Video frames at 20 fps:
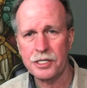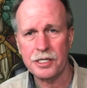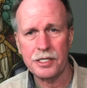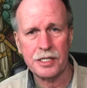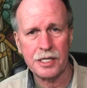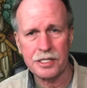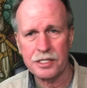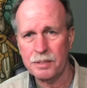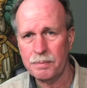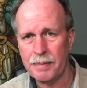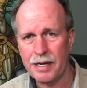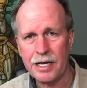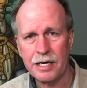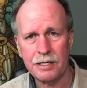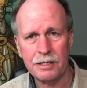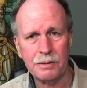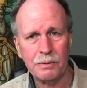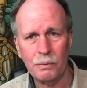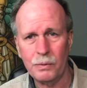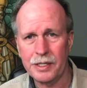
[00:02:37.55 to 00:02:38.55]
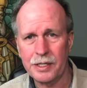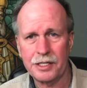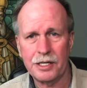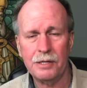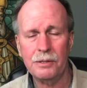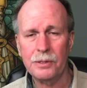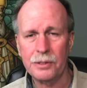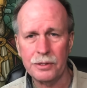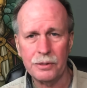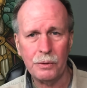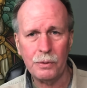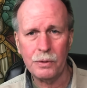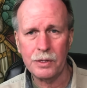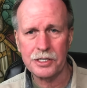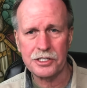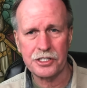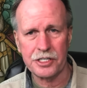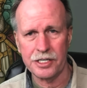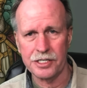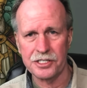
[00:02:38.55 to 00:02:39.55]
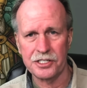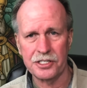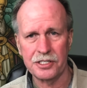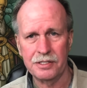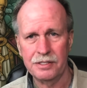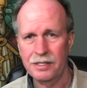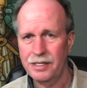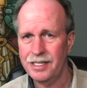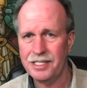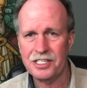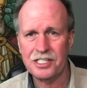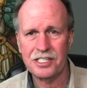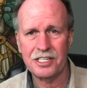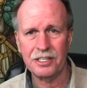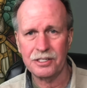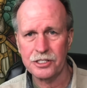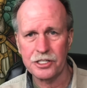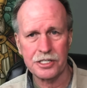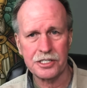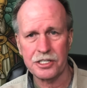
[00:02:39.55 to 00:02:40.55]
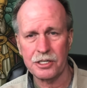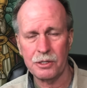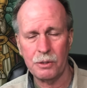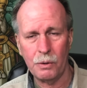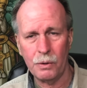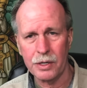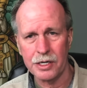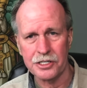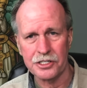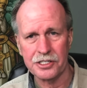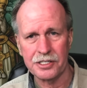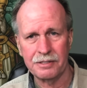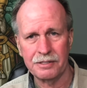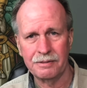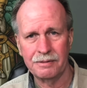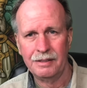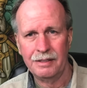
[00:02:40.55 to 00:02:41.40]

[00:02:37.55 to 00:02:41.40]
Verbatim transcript: It doesn't matter what color the horse is. It's still just a horse.